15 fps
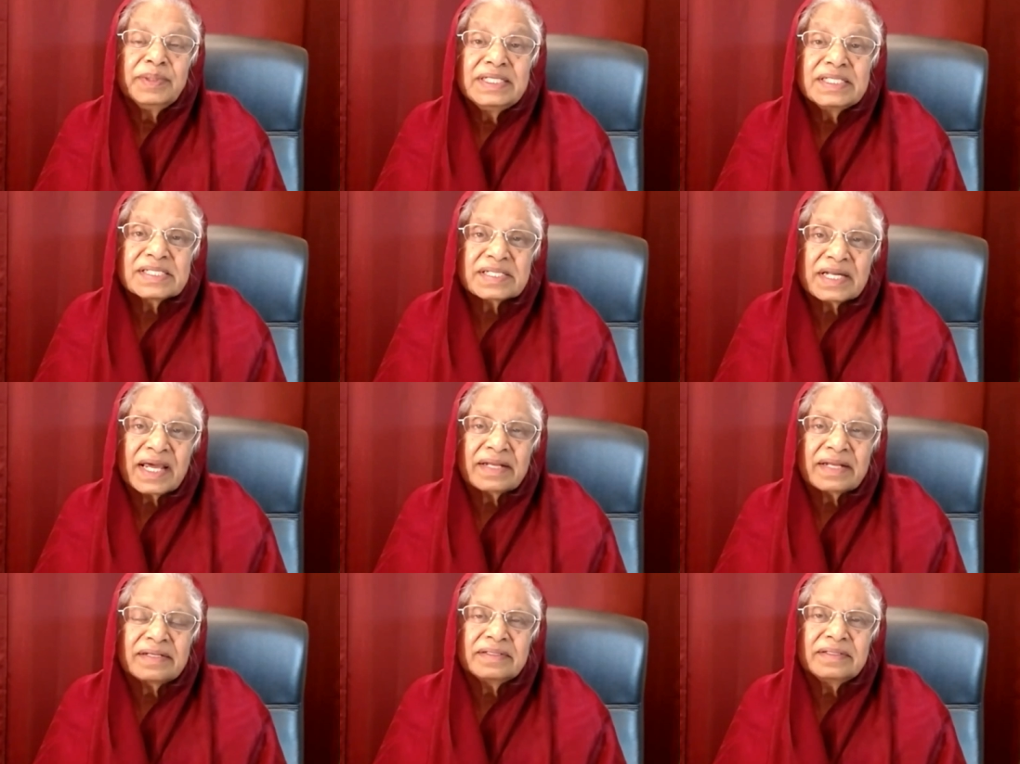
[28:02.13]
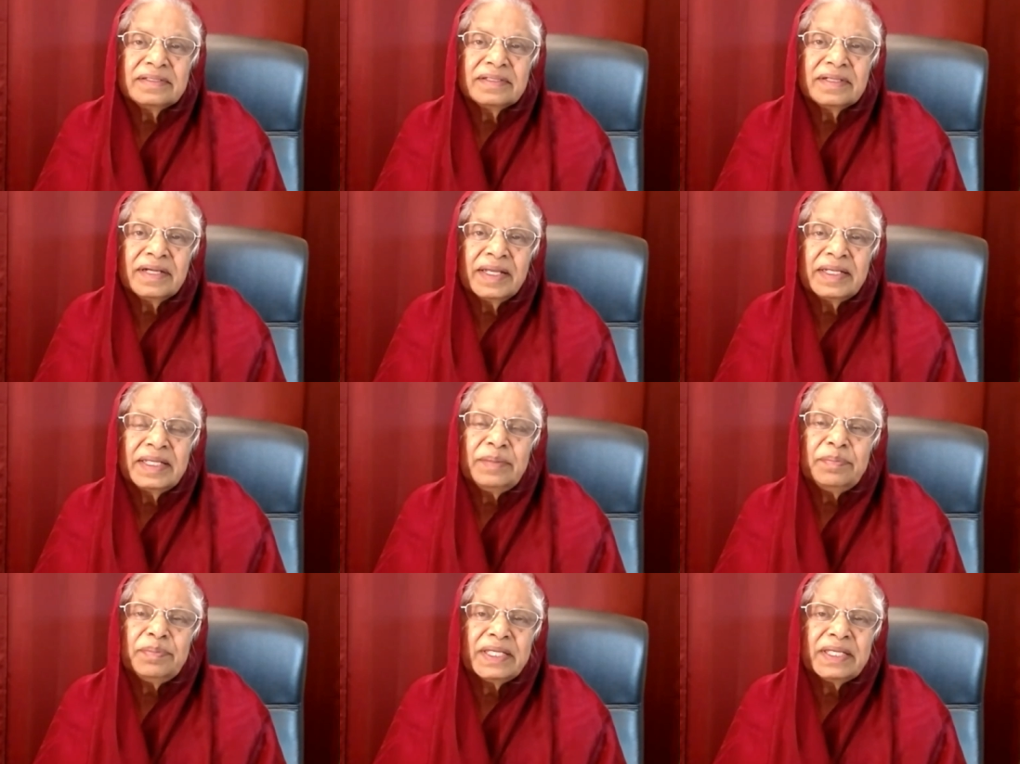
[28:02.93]
be distracted and
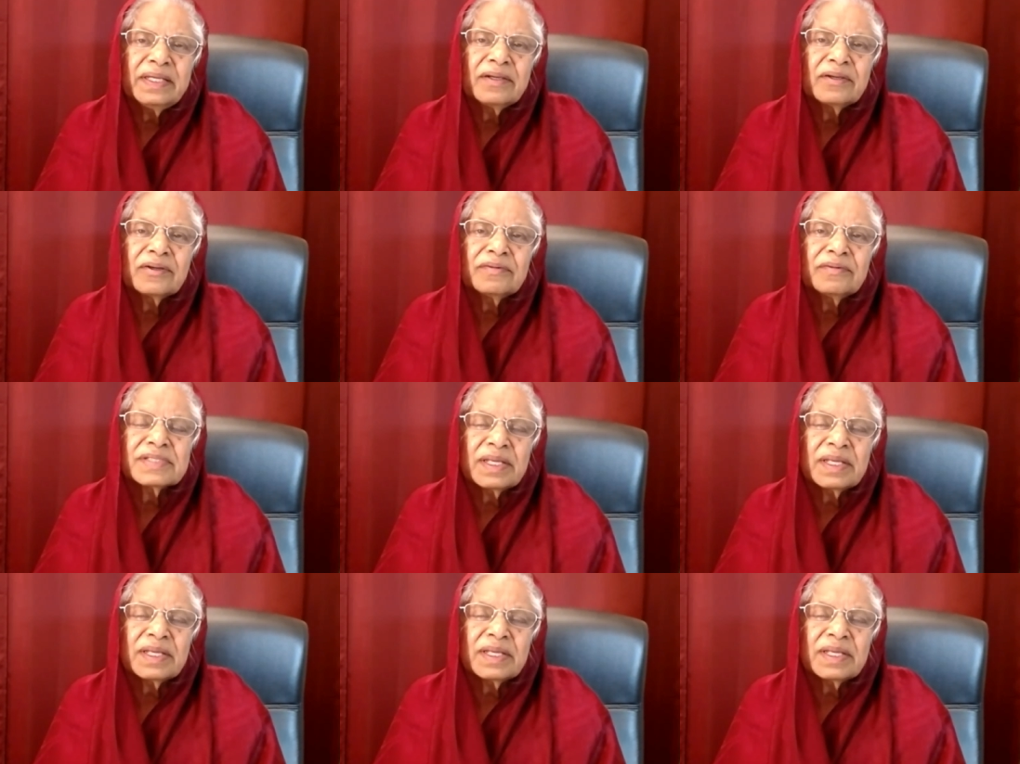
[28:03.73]
keep thinking of